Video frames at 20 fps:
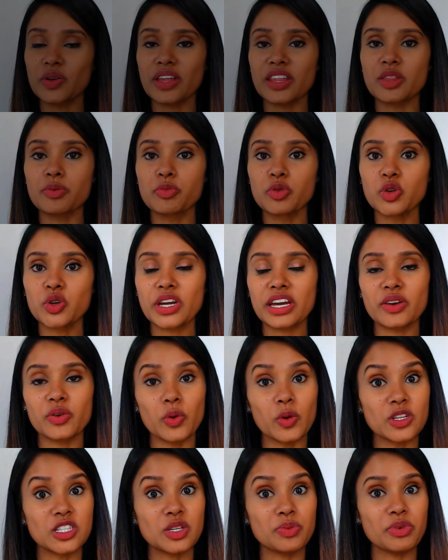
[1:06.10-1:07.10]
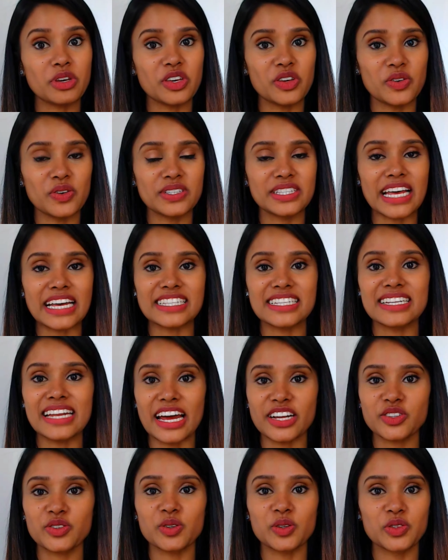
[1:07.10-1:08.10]
the brew can also be used as a
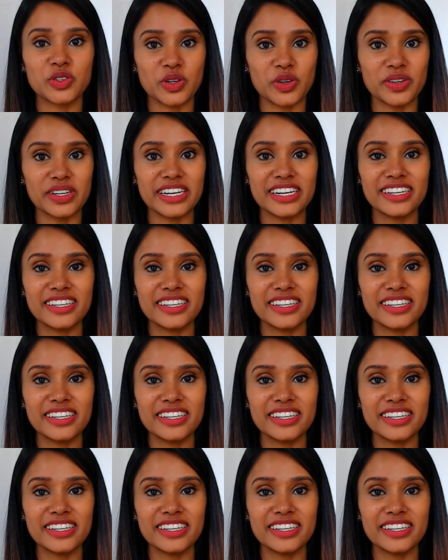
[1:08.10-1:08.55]
natural toner?